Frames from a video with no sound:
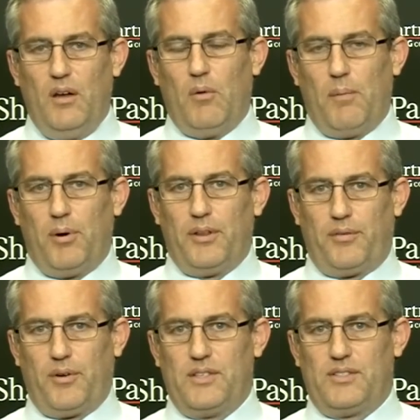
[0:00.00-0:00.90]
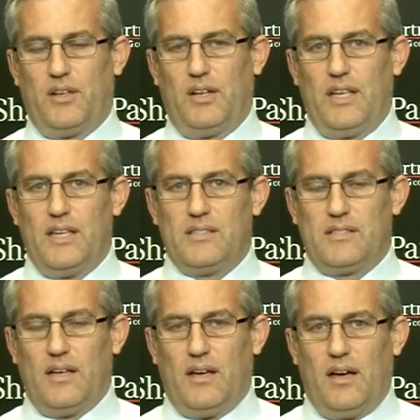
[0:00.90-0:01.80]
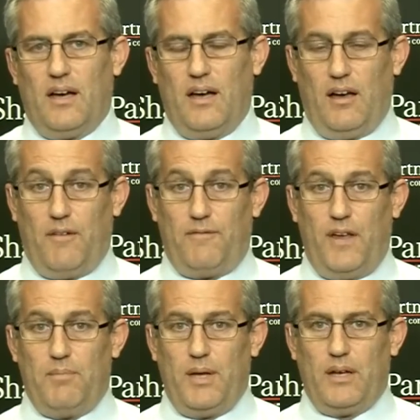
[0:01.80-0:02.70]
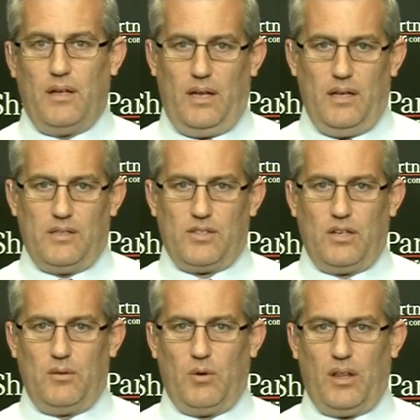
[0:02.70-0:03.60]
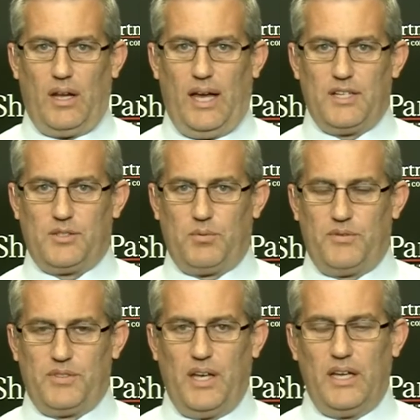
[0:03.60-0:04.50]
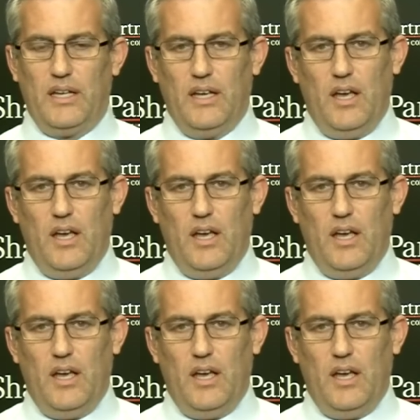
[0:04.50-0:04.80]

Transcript: 1.3 certainly is a fair bit, and certainly one of the largest we've seen.